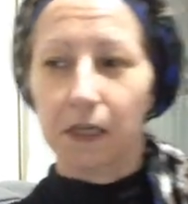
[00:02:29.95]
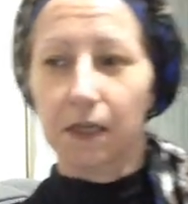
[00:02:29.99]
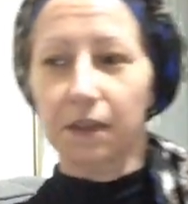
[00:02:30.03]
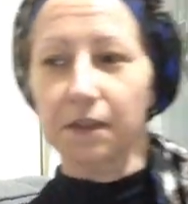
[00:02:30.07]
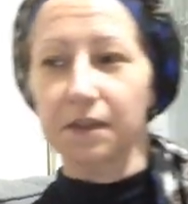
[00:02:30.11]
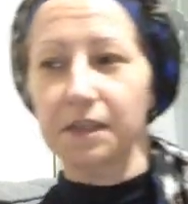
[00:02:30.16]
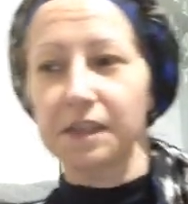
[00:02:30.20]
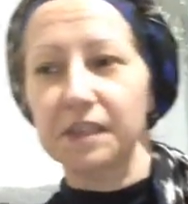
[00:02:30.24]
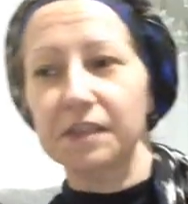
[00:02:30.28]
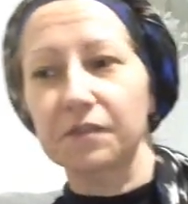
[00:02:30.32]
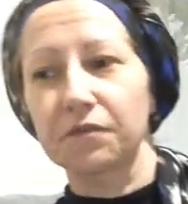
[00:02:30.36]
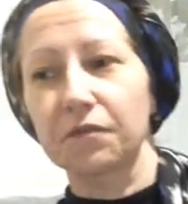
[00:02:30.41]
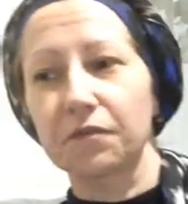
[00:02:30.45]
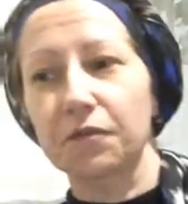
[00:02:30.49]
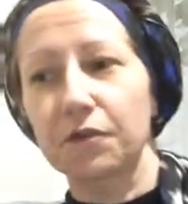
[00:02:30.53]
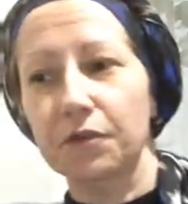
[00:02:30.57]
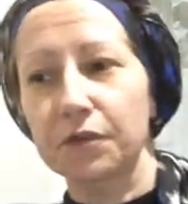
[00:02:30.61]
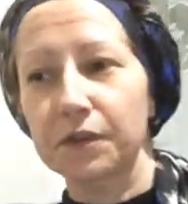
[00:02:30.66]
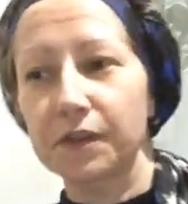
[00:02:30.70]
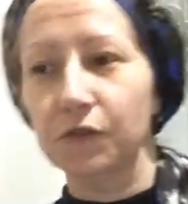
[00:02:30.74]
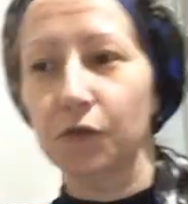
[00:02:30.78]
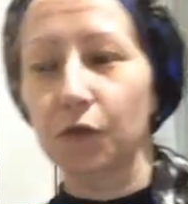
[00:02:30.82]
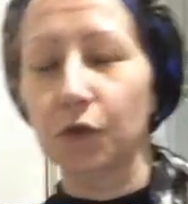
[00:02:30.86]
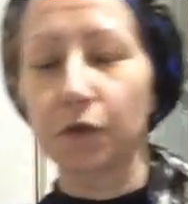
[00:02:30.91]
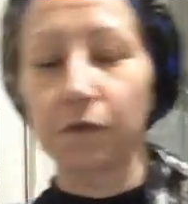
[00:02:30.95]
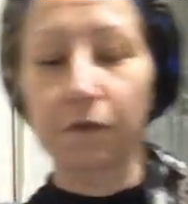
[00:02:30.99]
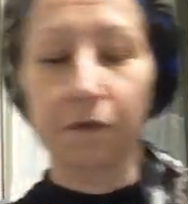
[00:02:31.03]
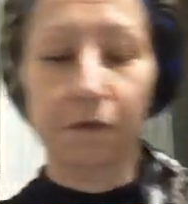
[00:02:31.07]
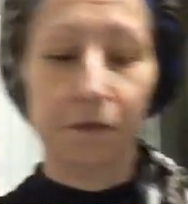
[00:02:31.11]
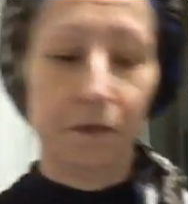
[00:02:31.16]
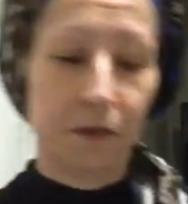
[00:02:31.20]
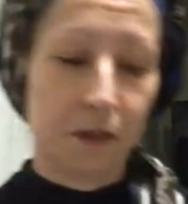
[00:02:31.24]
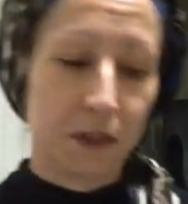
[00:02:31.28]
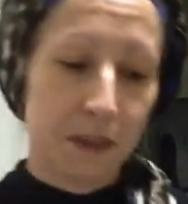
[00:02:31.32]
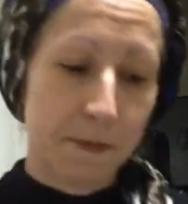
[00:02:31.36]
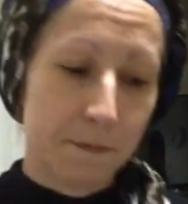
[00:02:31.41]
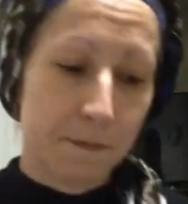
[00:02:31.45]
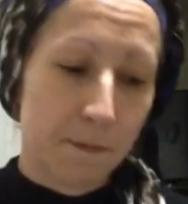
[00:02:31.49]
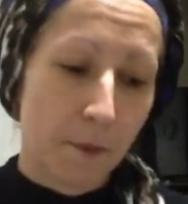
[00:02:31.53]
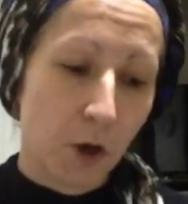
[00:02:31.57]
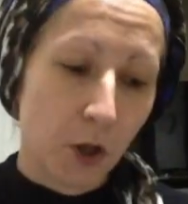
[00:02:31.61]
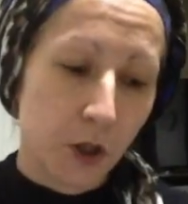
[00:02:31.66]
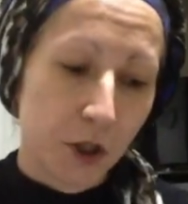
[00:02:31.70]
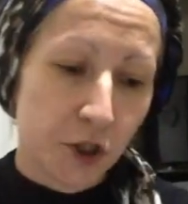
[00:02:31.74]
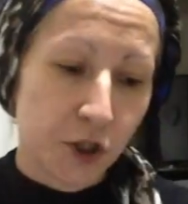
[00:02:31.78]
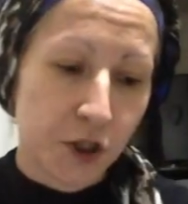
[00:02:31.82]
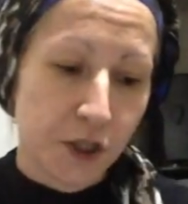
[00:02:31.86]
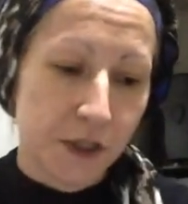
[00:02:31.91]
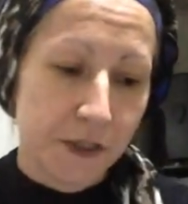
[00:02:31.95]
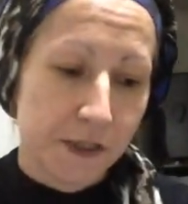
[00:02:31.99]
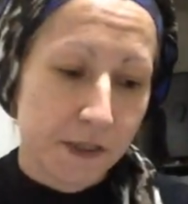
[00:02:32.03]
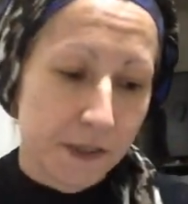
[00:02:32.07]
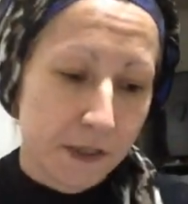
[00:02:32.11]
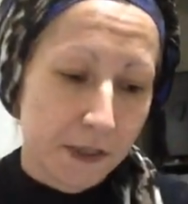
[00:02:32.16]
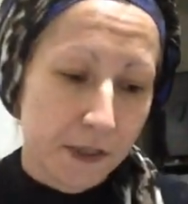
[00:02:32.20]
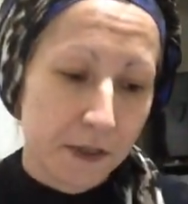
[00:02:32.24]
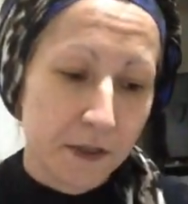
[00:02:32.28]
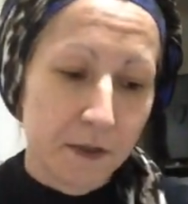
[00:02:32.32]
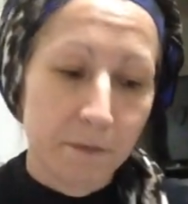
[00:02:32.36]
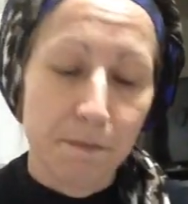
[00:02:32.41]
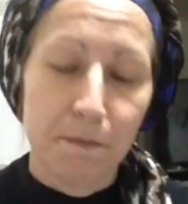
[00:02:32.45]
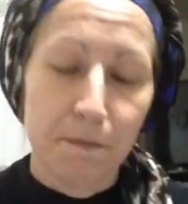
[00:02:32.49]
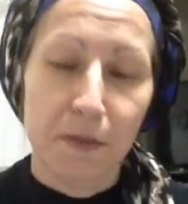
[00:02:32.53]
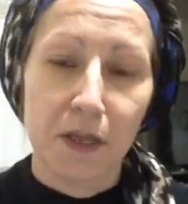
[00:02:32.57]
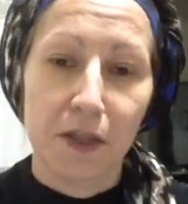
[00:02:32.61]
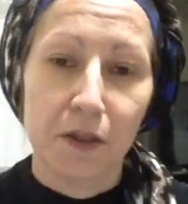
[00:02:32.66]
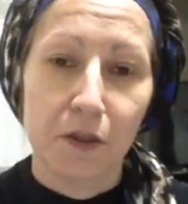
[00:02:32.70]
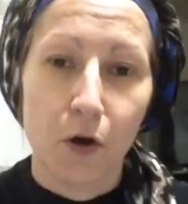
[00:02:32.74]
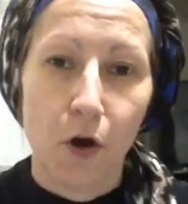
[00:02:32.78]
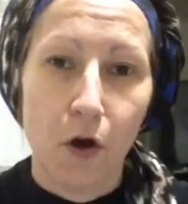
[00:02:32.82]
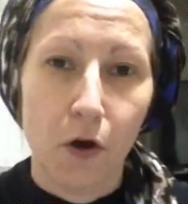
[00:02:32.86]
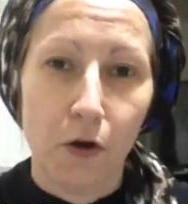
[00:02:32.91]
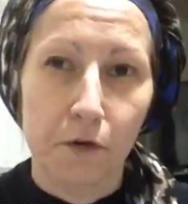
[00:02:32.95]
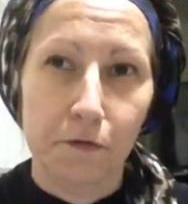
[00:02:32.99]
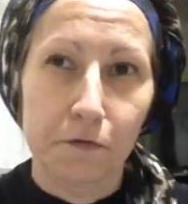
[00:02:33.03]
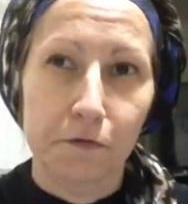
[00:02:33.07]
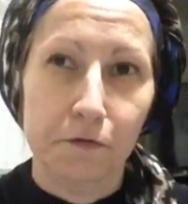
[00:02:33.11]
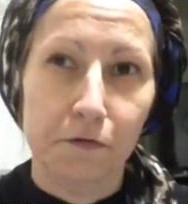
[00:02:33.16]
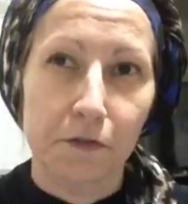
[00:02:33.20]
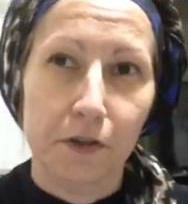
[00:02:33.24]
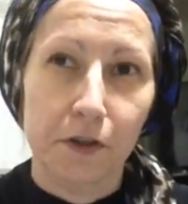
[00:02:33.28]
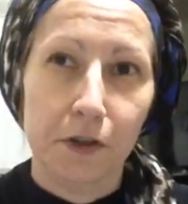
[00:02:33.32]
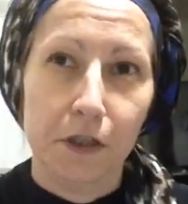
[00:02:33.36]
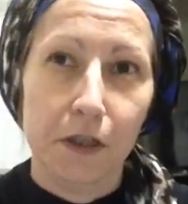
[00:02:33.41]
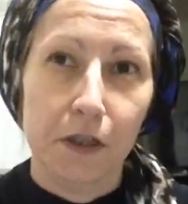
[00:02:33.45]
this verse sort of demolishes the myth of